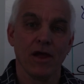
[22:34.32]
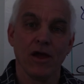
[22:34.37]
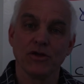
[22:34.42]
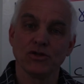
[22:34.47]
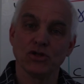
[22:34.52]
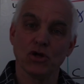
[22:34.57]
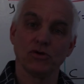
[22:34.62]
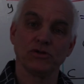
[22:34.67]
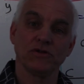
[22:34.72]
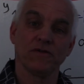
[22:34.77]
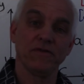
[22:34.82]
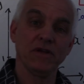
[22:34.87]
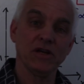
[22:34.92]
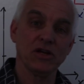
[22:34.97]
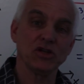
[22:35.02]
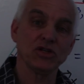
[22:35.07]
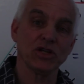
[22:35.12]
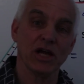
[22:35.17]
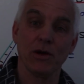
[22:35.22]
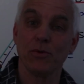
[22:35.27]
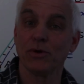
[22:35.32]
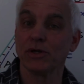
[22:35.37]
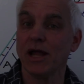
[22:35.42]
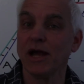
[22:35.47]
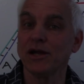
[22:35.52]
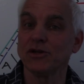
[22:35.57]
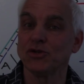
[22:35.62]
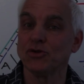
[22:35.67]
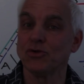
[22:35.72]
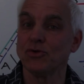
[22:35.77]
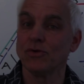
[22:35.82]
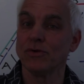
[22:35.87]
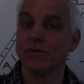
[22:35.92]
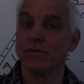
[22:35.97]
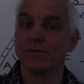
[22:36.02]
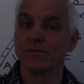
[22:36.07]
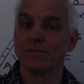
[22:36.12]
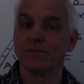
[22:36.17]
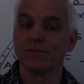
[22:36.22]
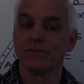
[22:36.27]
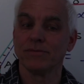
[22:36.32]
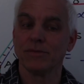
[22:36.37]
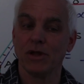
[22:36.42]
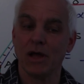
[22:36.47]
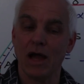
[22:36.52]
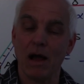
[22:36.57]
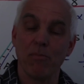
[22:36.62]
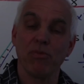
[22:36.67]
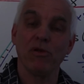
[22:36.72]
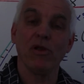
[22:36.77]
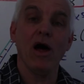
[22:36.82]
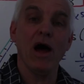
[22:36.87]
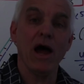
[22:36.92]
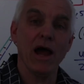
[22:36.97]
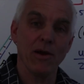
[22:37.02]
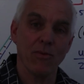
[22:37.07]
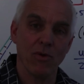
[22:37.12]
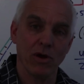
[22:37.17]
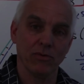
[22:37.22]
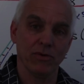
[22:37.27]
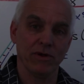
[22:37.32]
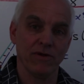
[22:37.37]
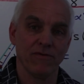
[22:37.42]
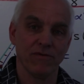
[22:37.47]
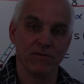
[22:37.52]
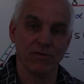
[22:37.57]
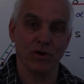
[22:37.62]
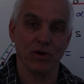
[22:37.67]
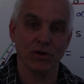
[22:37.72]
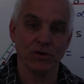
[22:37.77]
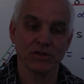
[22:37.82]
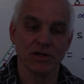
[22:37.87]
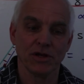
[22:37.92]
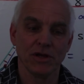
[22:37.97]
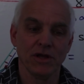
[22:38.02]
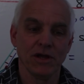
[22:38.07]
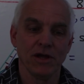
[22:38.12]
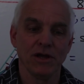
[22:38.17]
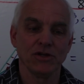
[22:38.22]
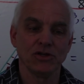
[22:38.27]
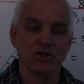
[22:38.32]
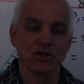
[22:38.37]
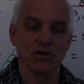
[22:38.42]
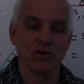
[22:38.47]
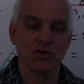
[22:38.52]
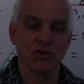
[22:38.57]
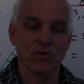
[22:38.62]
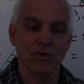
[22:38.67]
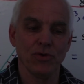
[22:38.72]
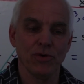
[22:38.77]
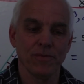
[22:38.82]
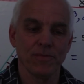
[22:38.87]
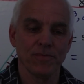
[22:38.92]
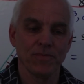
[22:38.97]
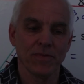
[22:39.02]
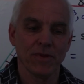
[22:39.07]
So to finish, I would like to apply what we've learned to